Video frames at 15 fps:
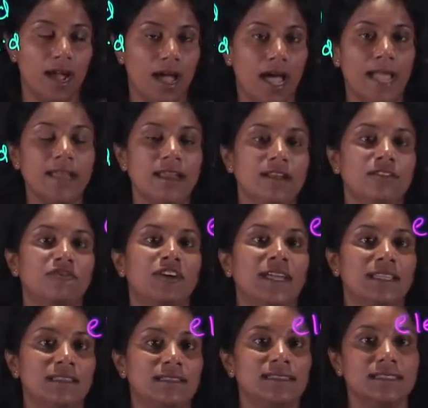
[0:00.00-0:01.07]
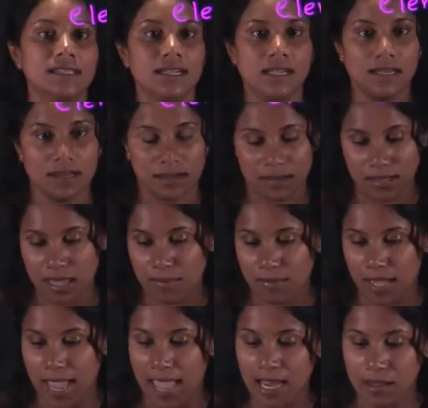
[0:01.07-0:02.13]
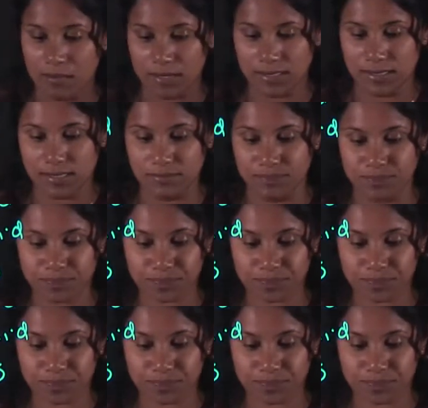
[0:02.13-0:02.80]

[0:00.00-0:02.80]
identify these elements.